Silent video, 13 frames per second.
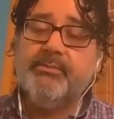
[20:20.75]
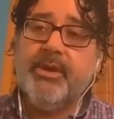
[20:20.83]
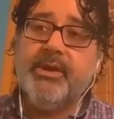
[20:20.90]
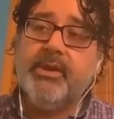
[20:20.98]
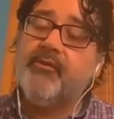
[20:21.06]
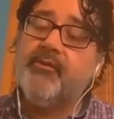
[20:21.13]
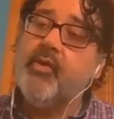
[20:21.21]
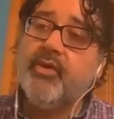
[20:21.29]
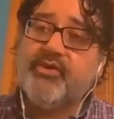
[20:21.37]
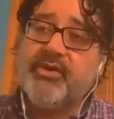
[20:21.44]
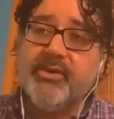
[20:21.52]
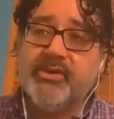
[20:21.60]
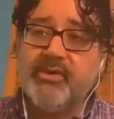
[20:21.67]
depending, of
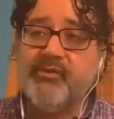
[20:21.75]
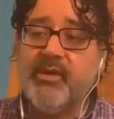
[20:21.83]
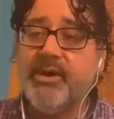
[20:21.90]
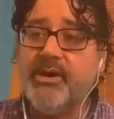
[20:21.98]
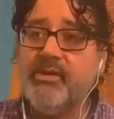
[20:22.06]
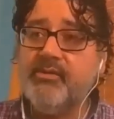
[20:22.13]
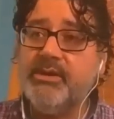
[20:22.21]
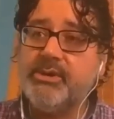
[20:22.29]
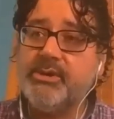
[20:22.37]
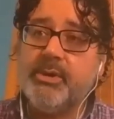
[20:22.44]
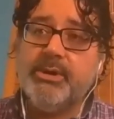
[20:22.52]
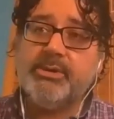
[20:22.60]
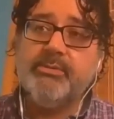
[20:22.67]
course, on the severity of the
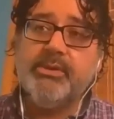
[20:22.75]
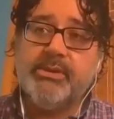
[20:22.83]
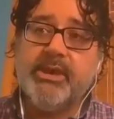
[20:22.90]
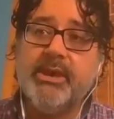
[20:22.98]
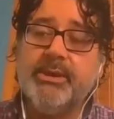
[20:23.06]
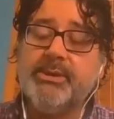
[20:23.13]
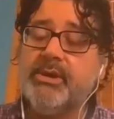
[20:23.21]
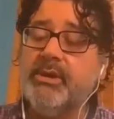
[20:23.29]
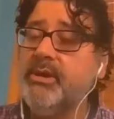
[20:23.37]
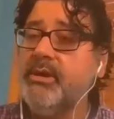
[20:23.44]
estrangement and such.